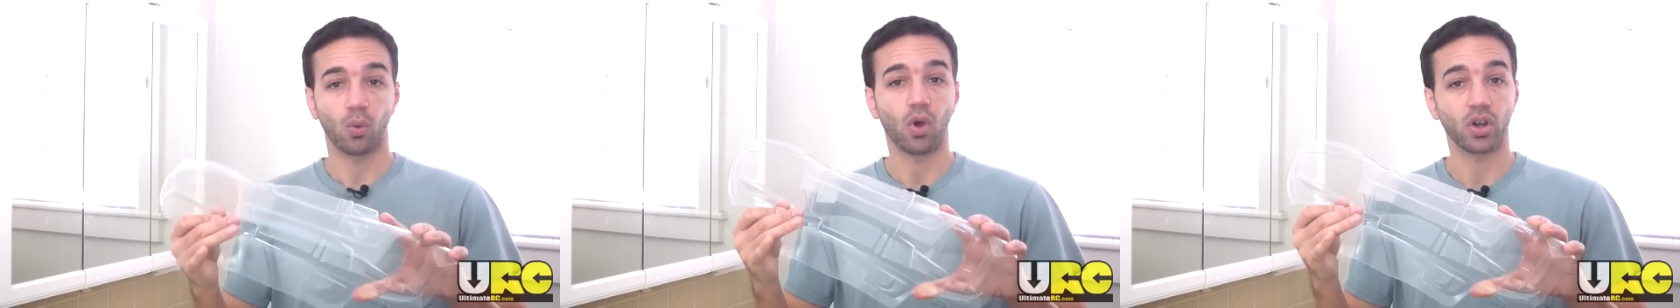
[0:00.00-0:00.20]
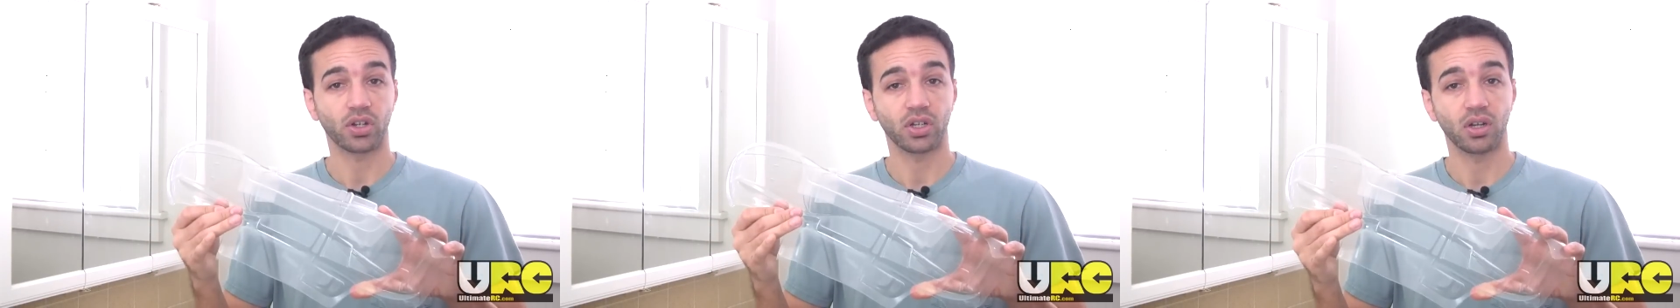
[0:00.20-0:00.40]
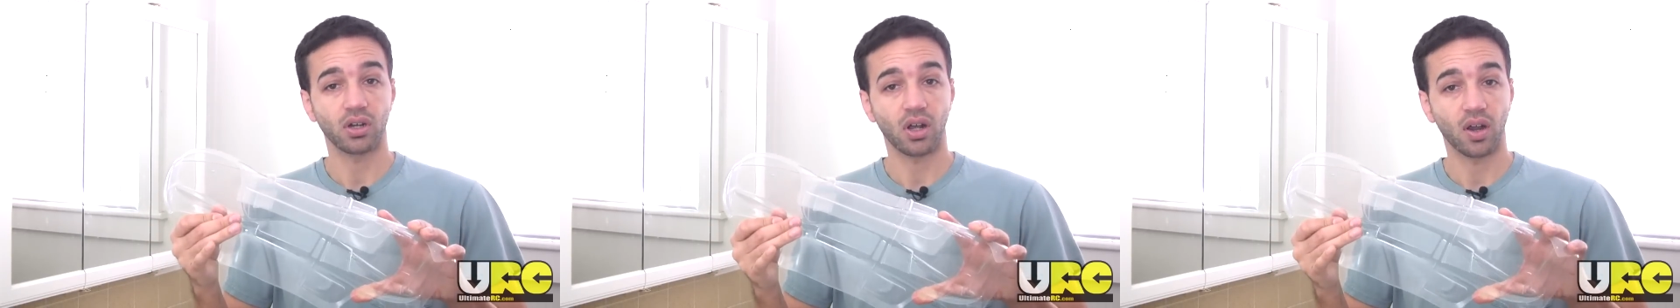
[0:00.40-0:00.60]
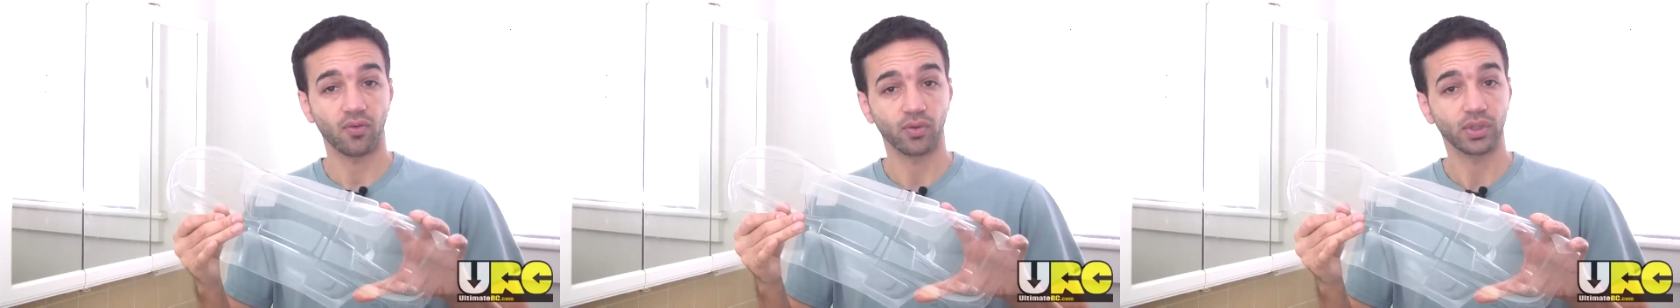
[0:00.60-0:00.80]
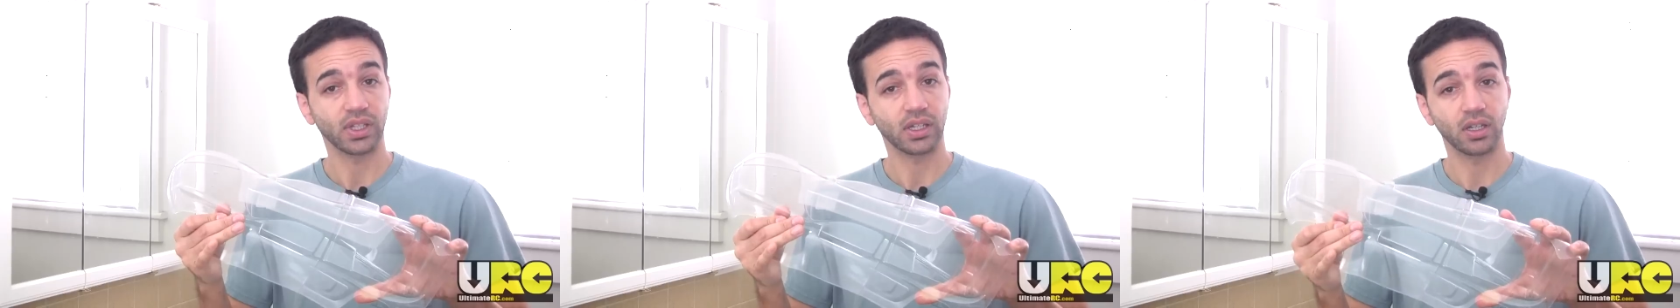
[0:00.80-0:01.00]
washing it
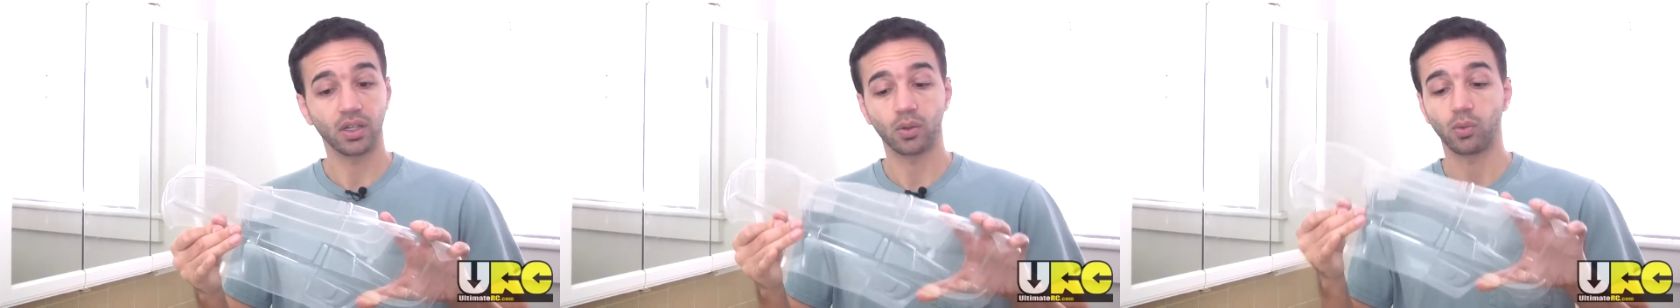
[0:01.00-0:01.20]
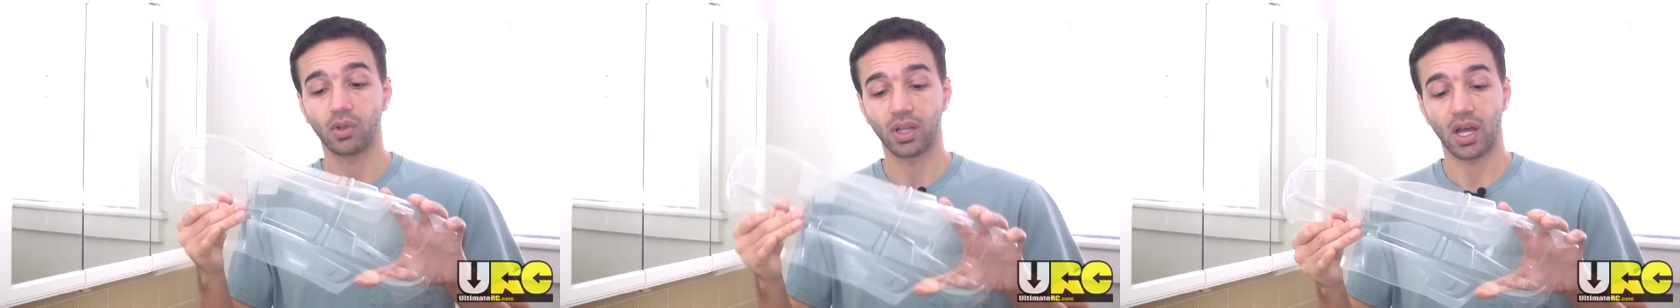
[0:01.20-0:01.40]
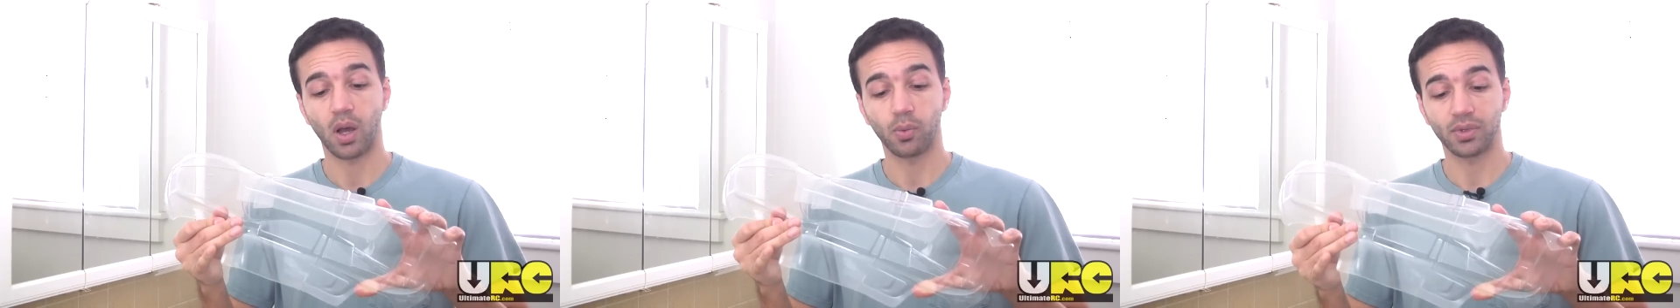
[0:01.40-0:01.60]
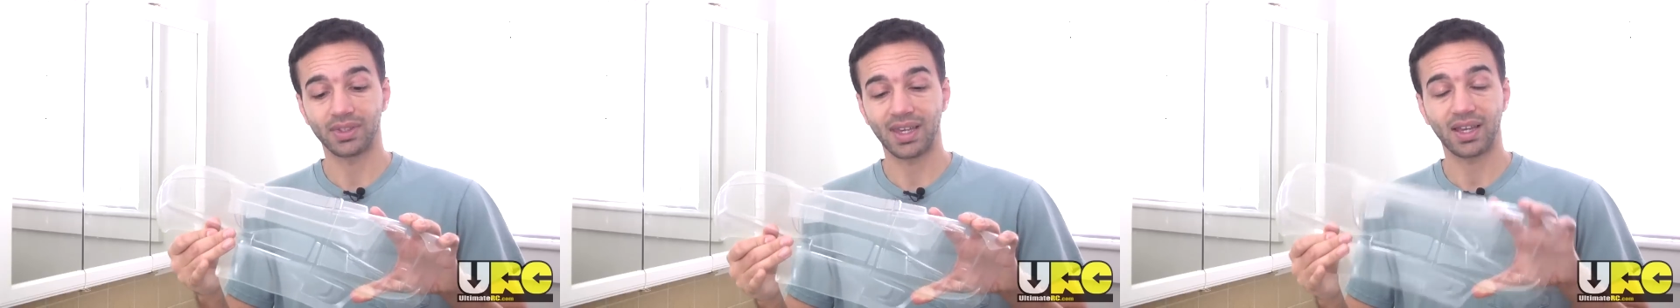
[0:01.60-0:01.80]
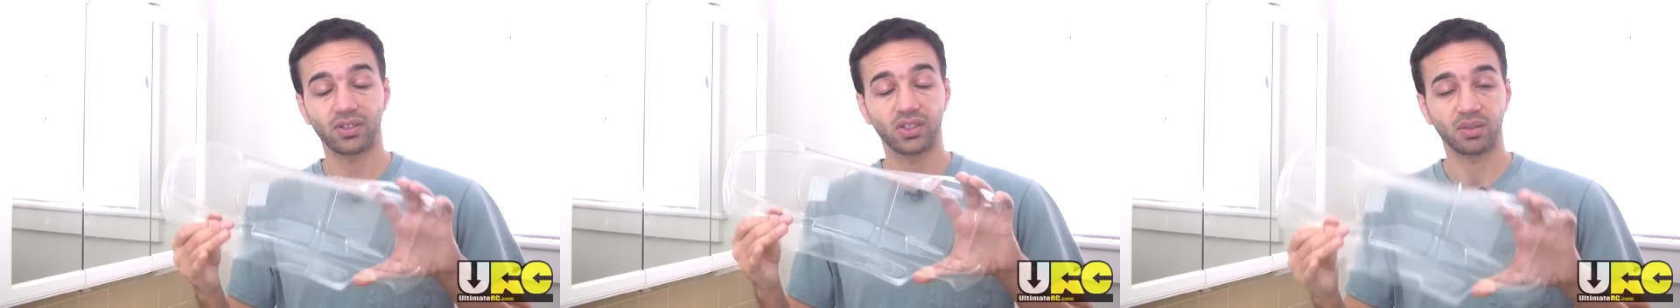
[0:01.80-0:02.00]
off really good will help with that.